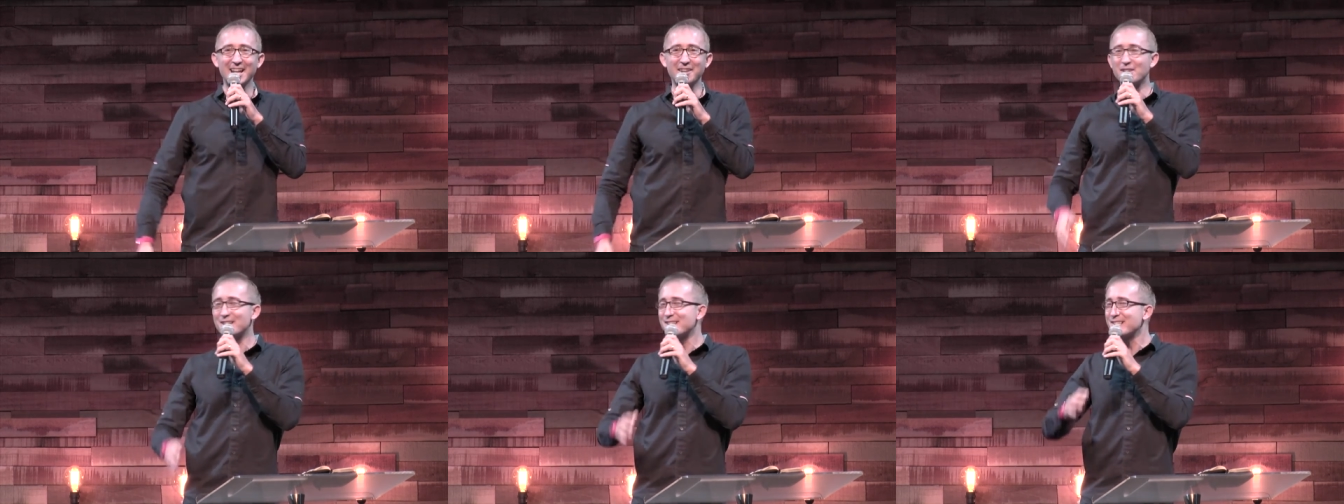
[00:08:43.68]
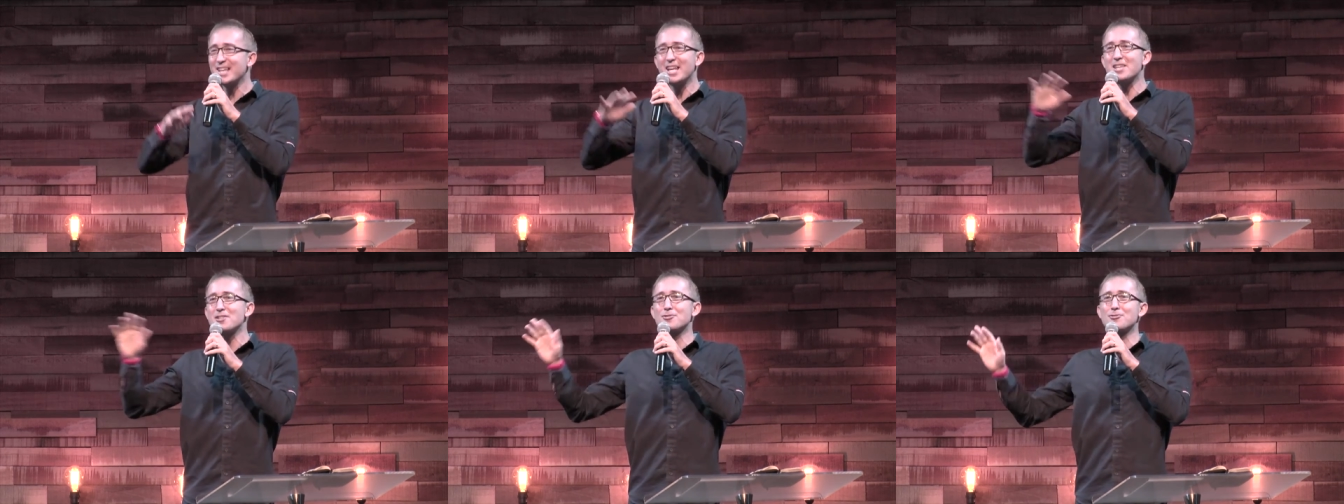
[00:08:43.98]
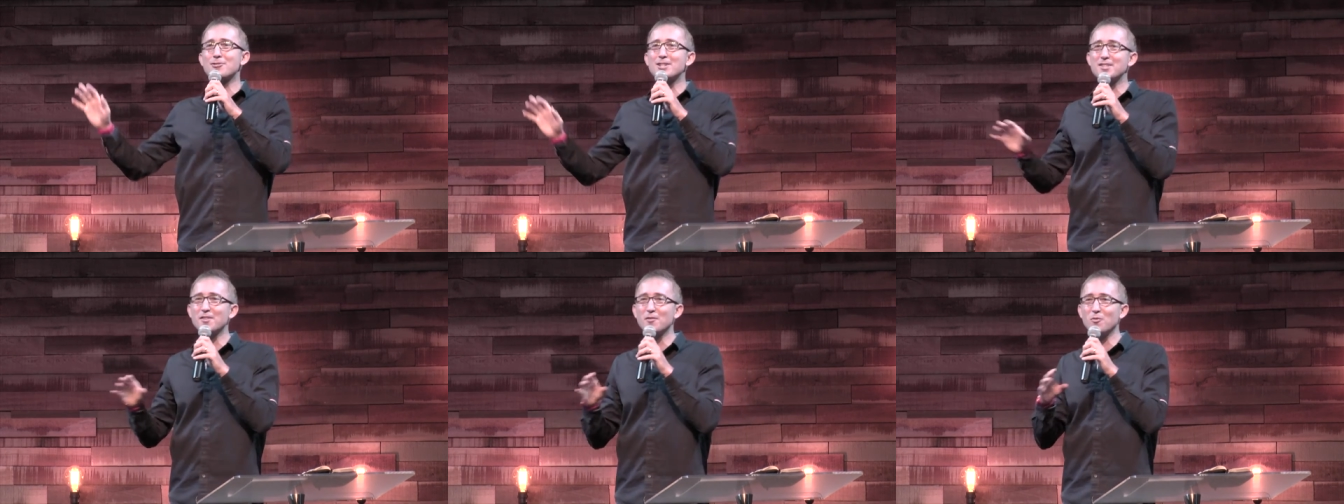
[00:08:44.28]
The
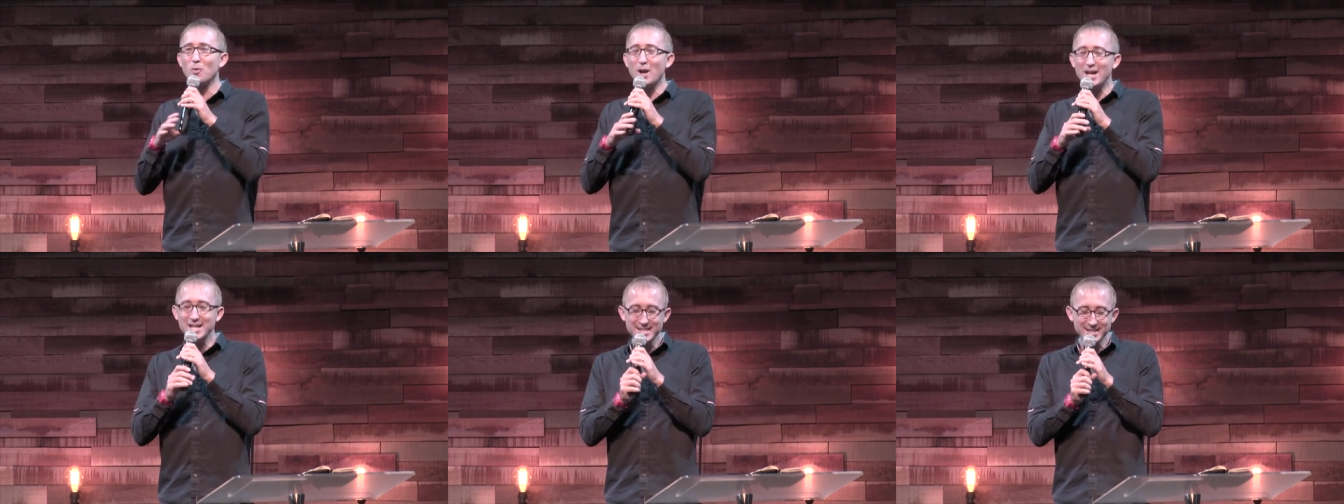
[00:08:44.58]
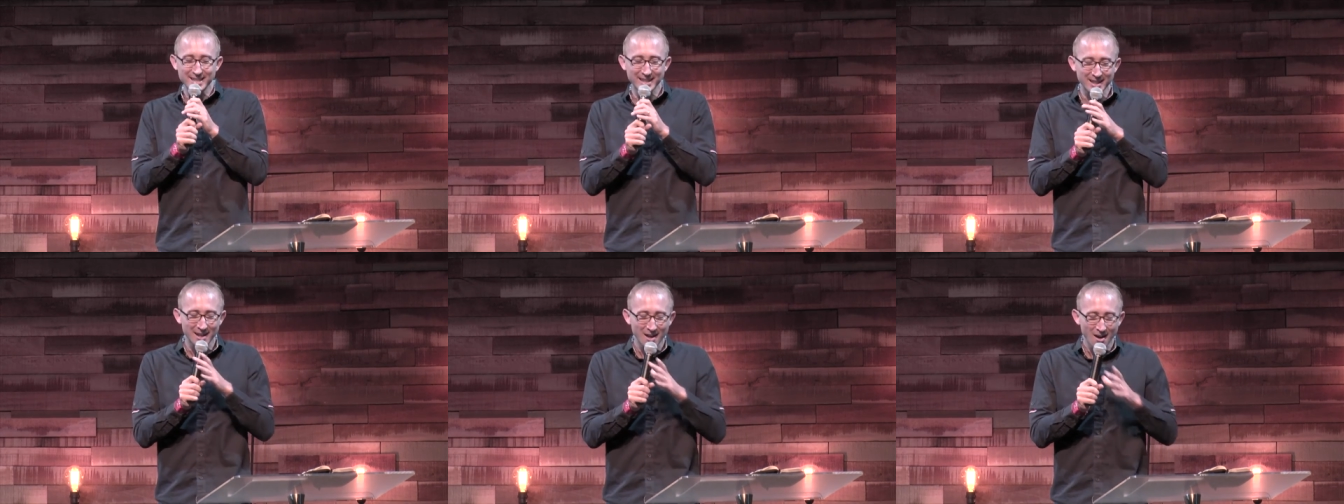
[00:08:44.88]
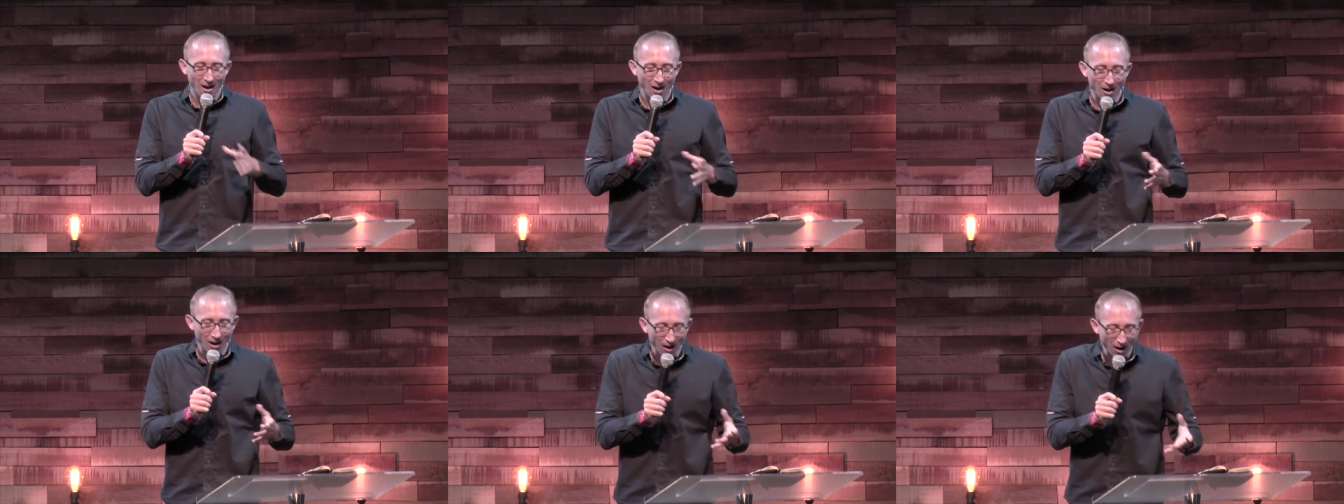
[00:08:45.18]
centuries of waiting
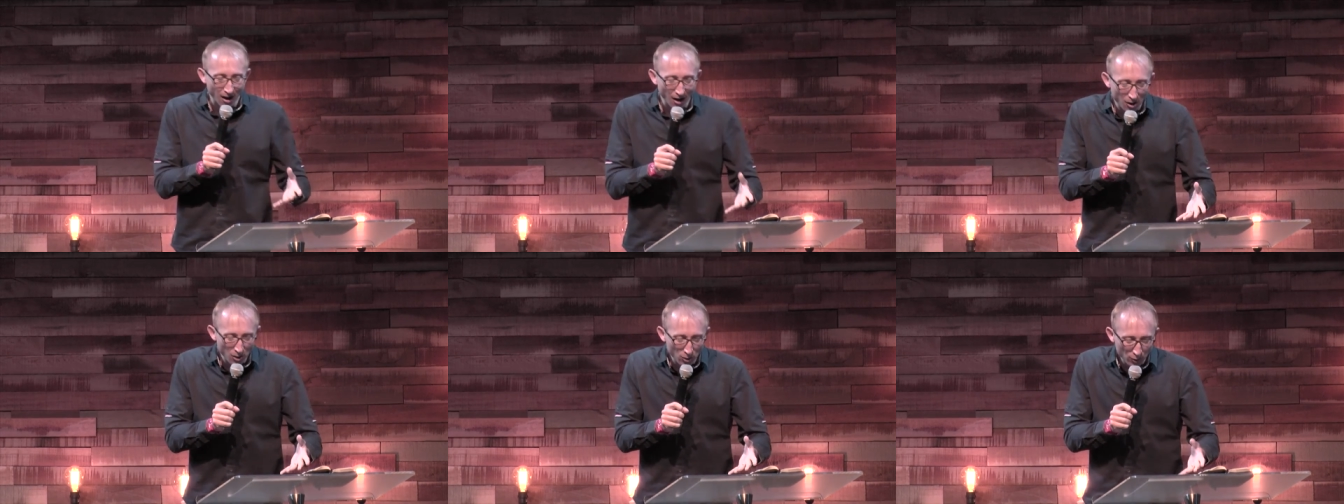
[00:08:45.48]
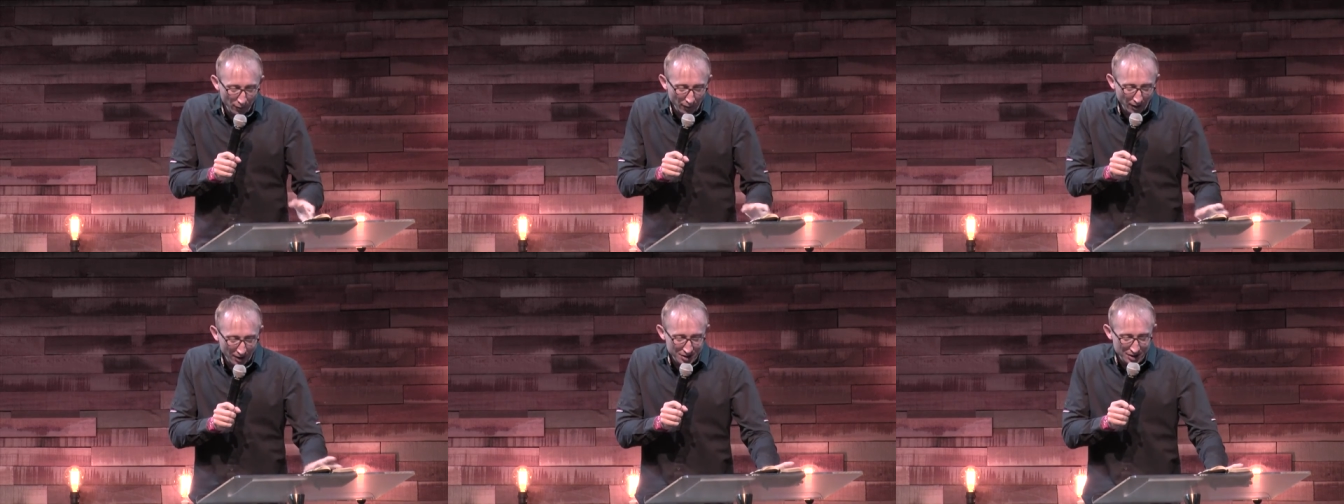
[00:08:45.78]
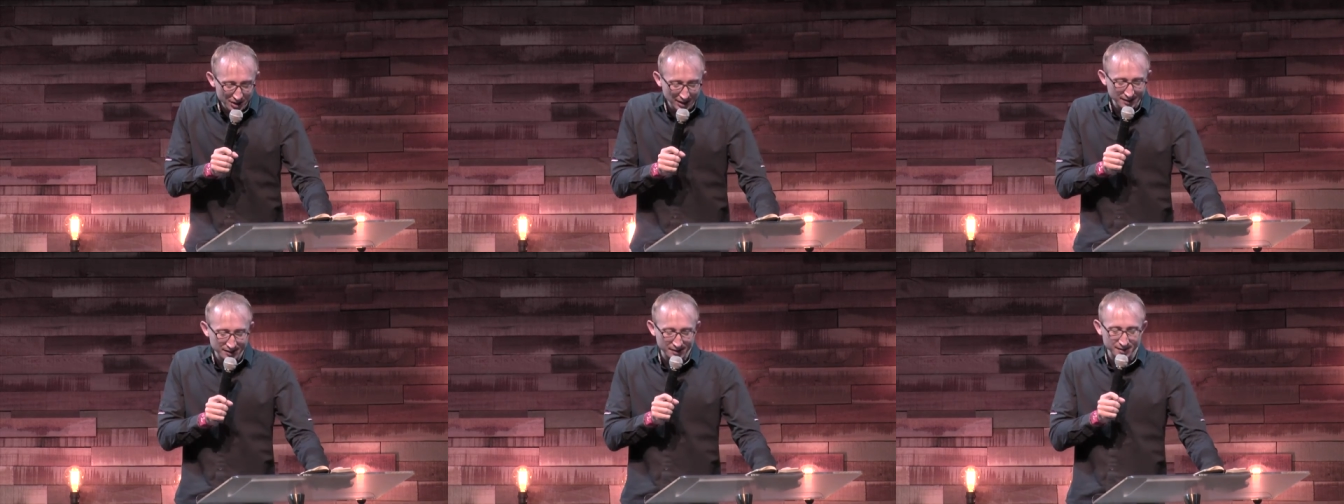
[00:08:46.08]
are over,
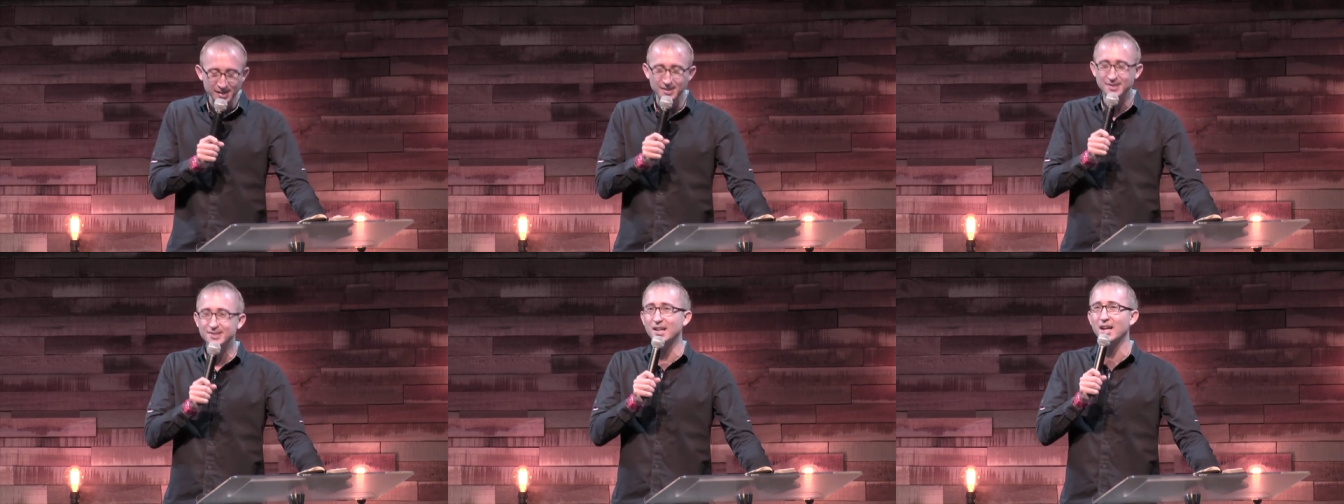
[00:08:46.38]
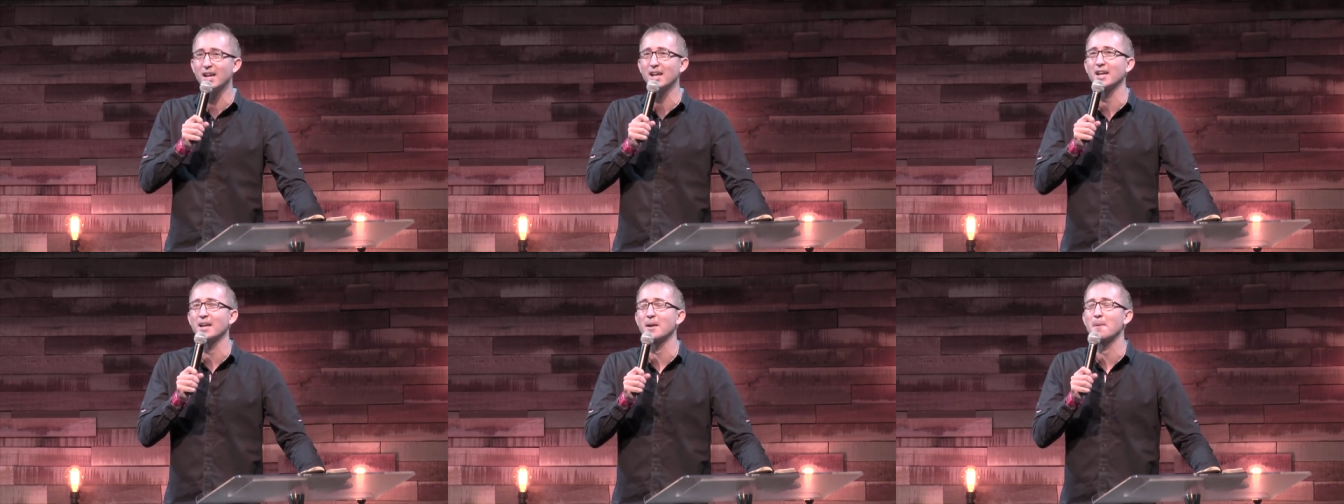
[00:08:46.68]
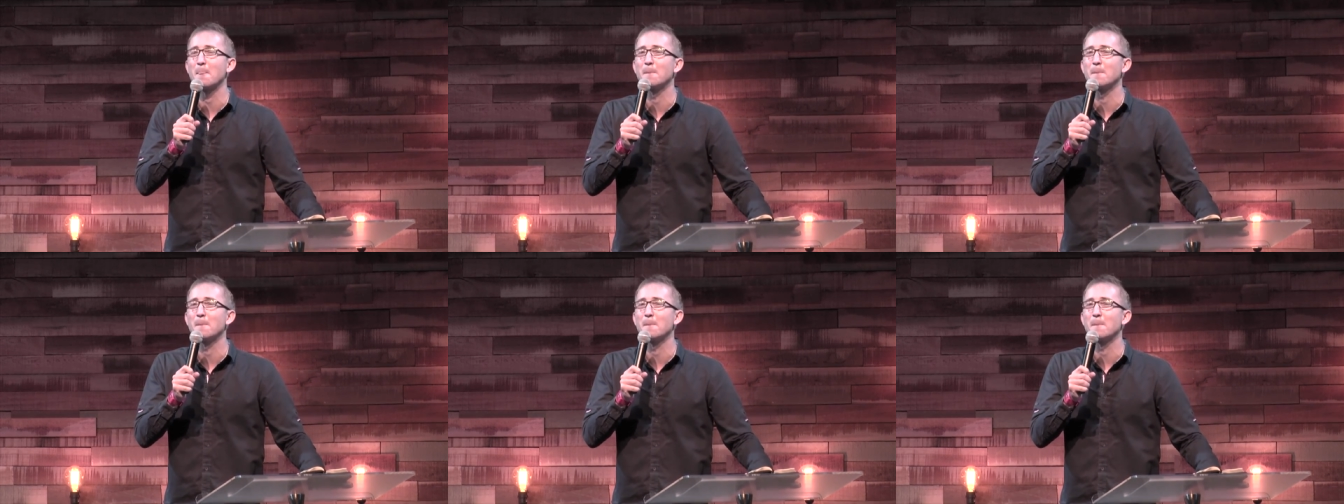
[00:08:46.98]
Jesus is saying.